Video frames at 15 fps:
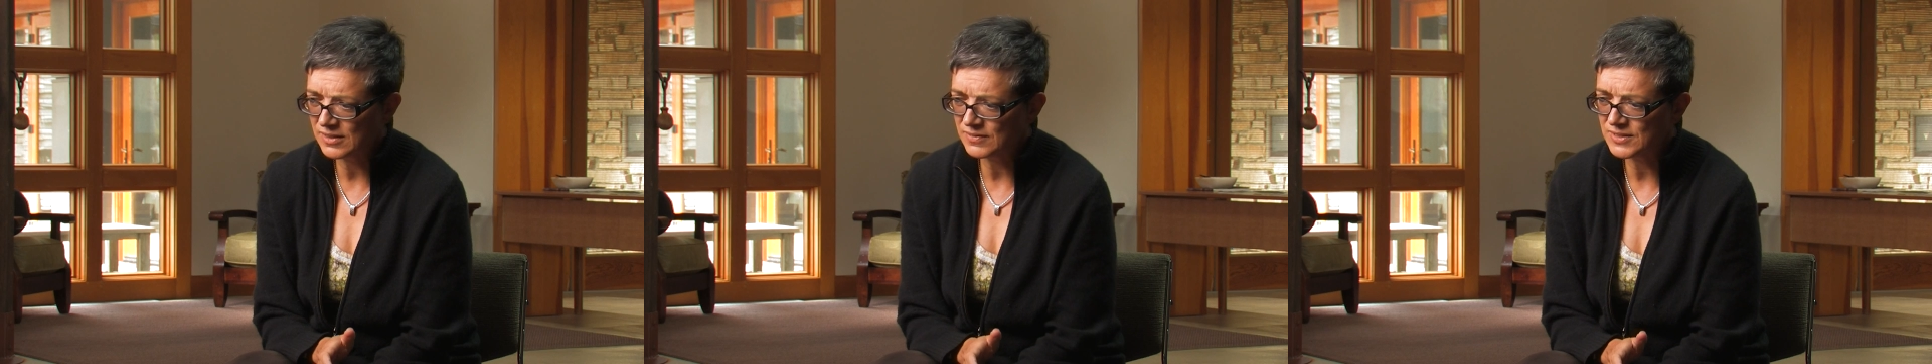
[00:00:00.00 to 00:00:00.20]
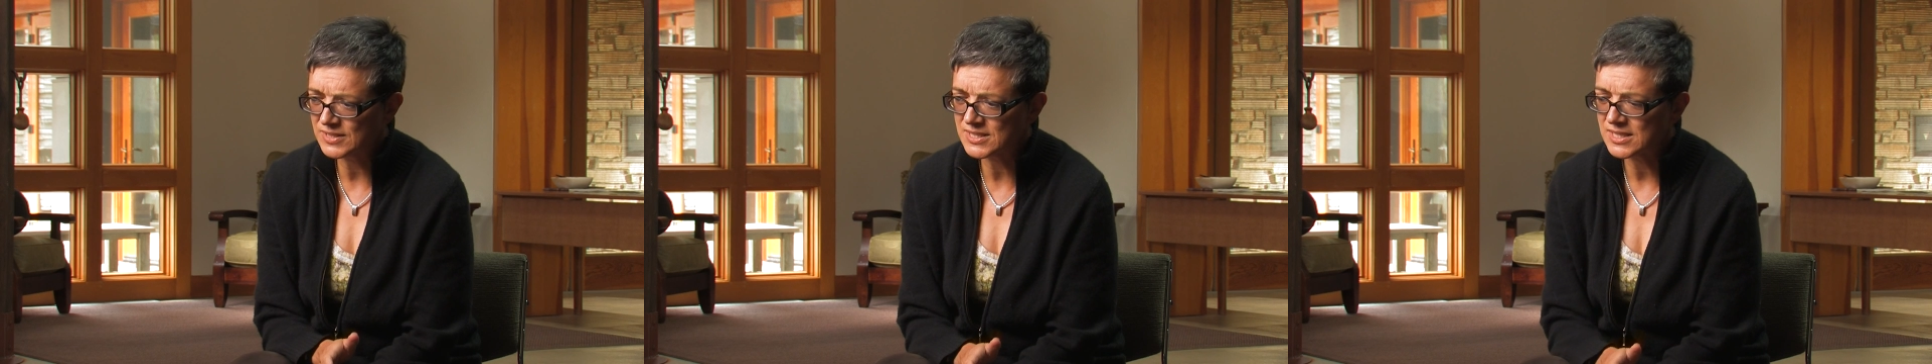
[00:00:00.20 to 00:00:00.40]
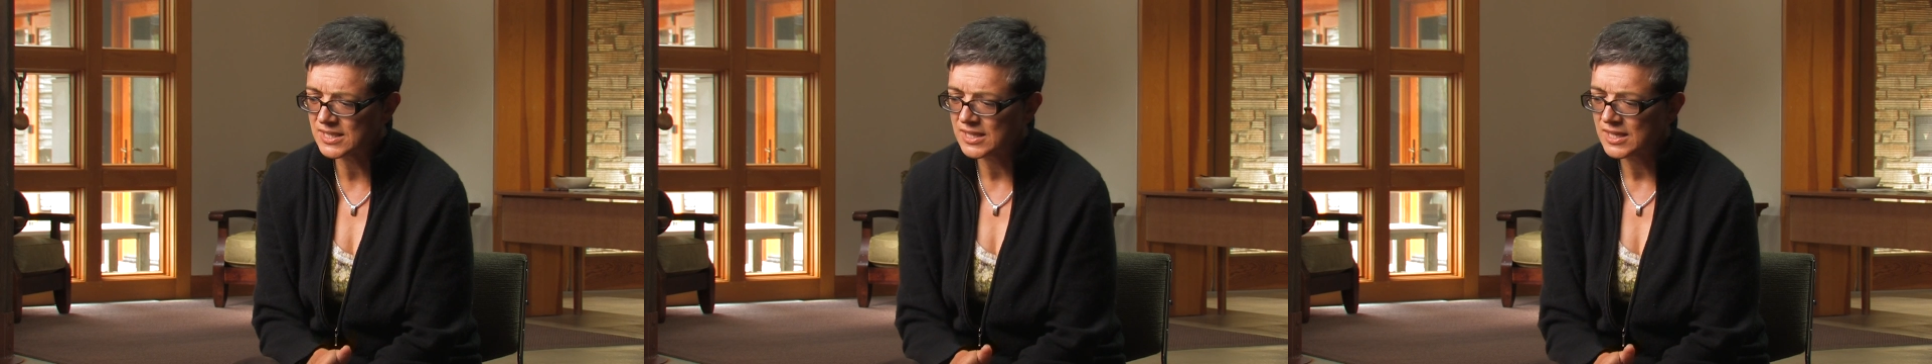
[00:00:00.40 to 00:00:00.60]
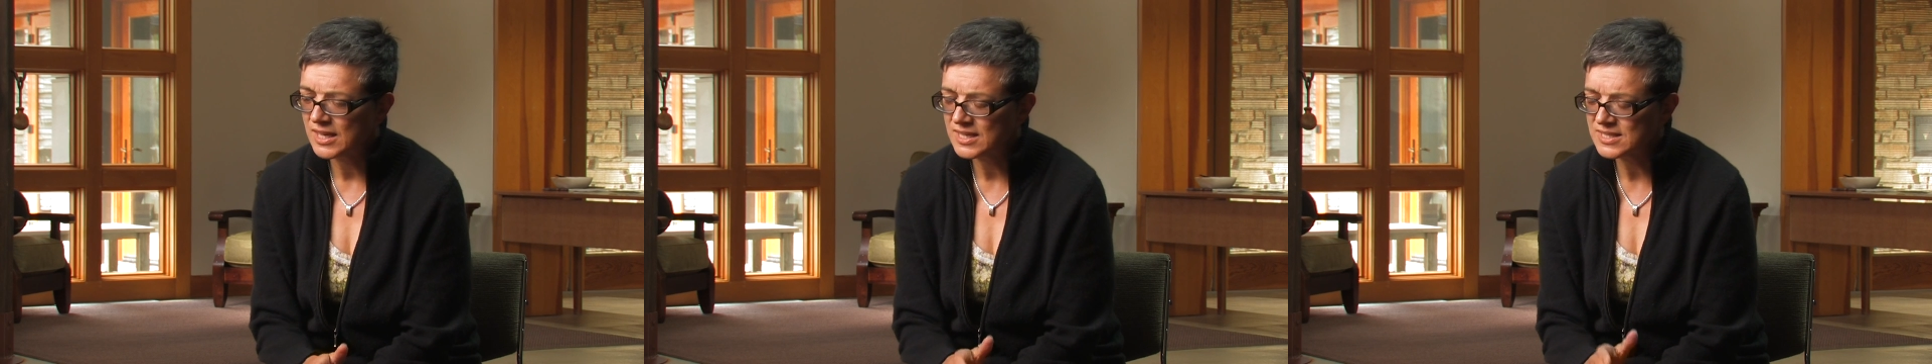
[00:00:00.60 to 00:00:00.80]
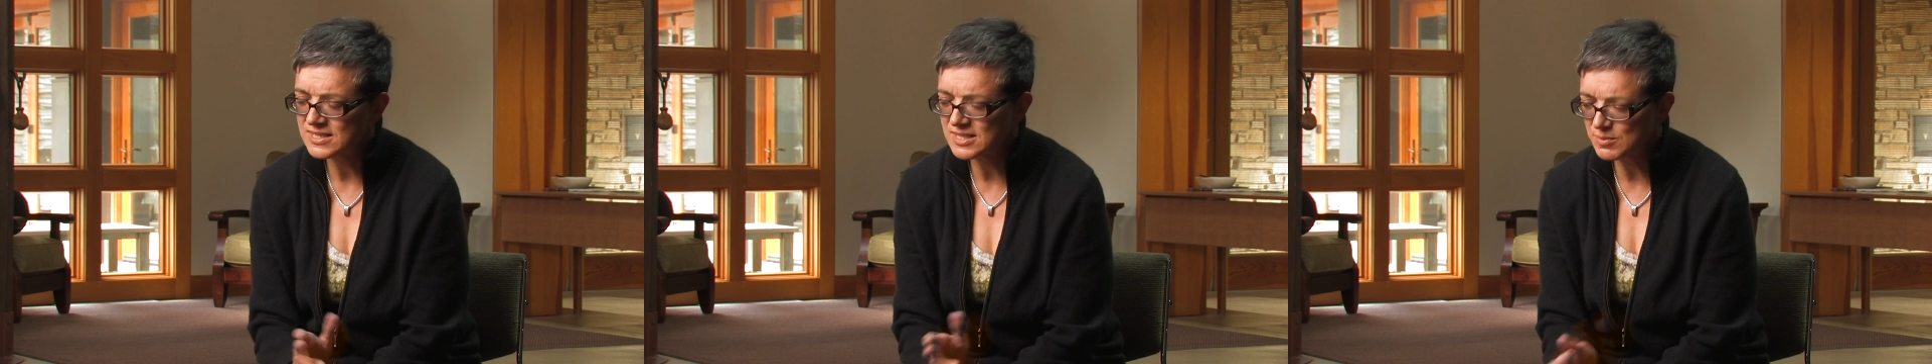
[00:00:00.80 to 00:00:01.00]
of is
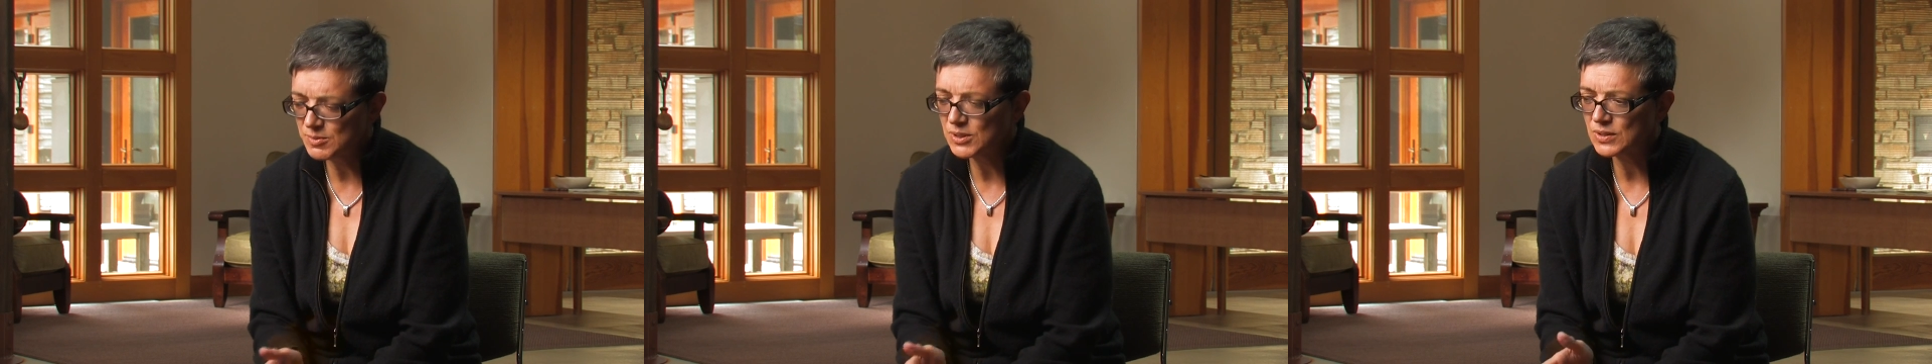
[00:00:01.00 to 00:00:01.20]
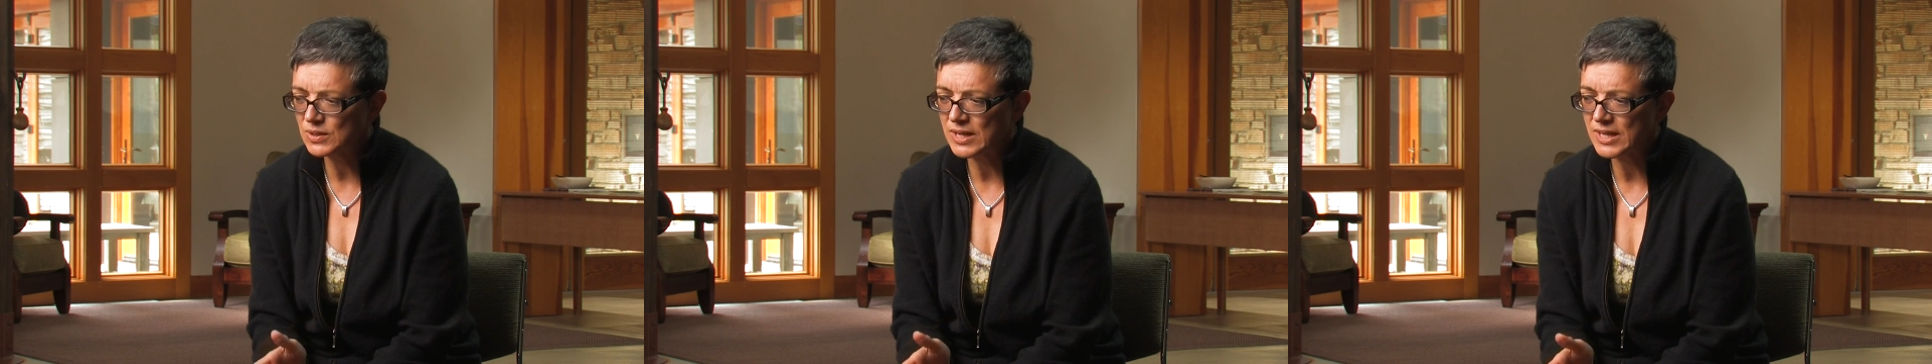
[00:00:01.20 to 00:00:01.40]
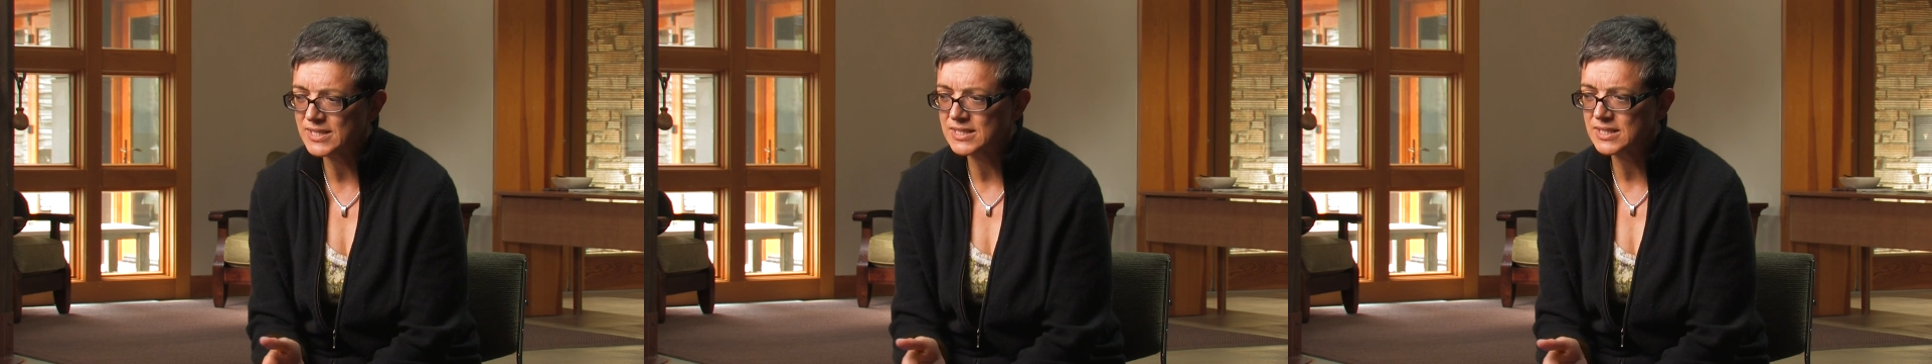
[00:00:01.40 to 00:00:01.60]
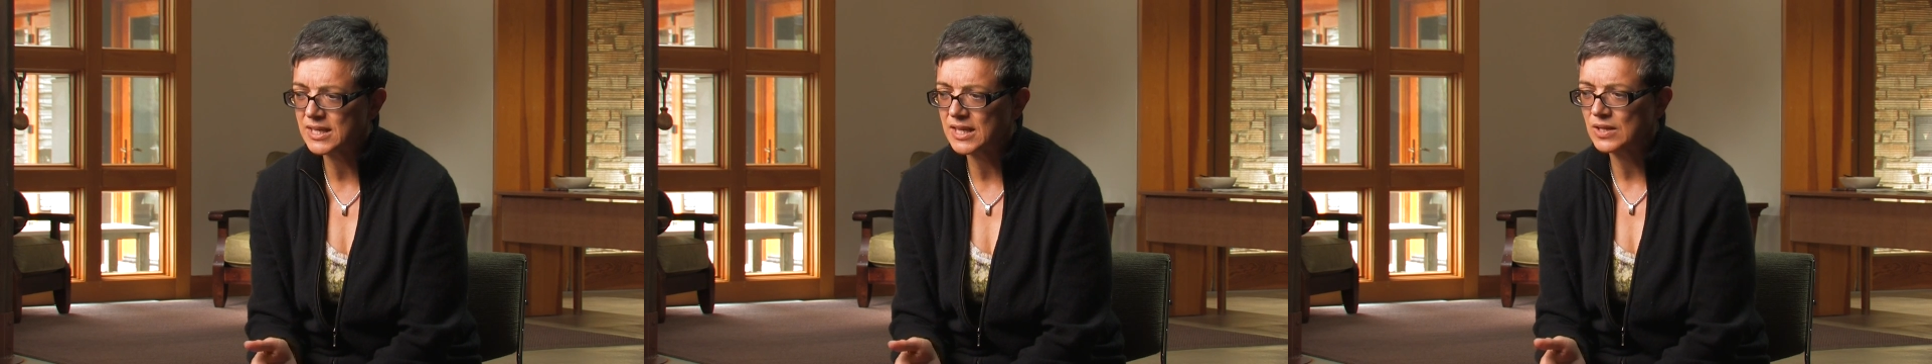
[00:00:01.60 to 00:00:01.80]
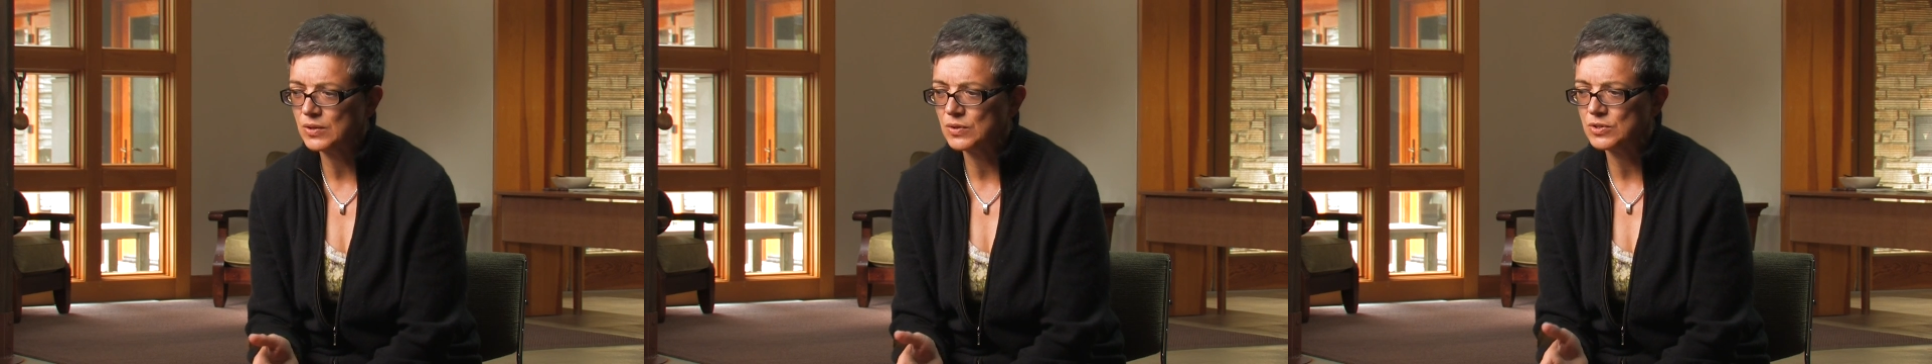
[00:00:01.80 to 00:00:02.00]
a similar lesson
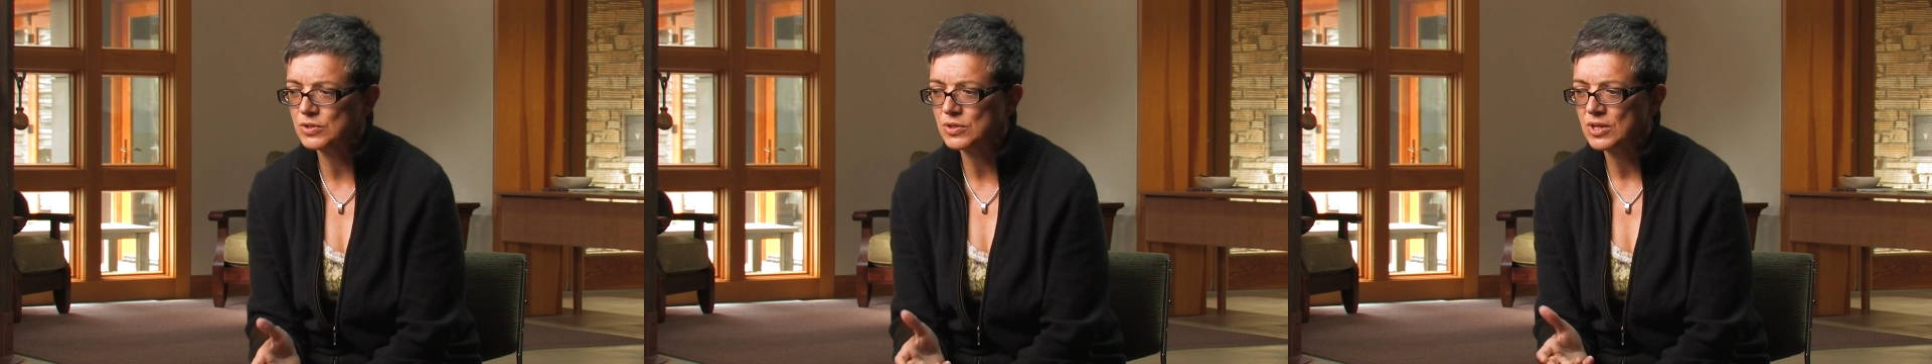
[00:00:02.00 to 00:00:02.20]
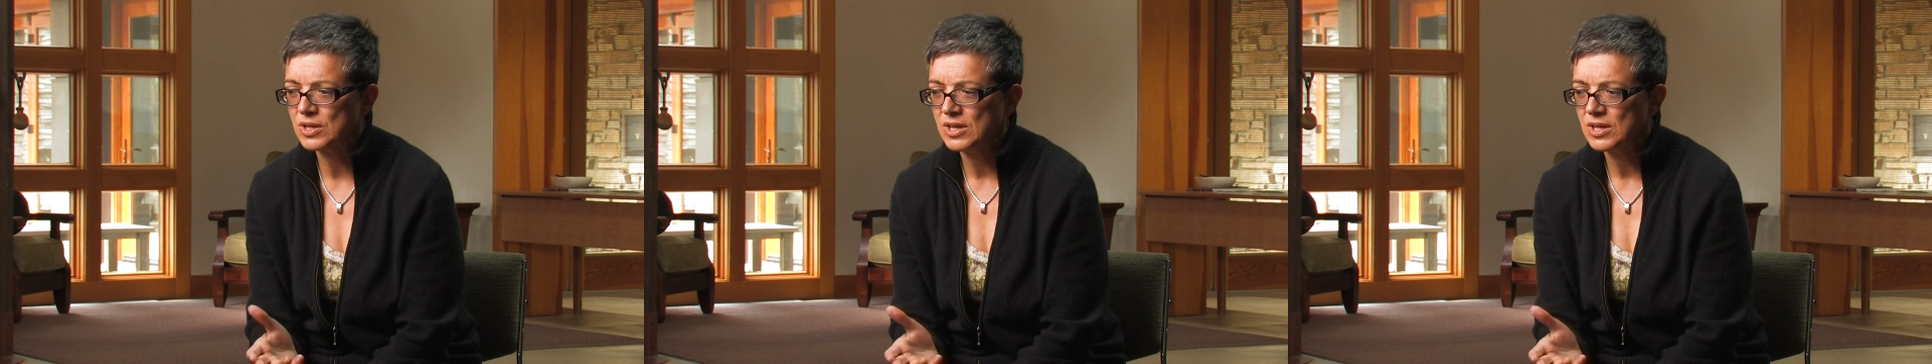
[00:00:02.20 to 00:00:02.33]
I learned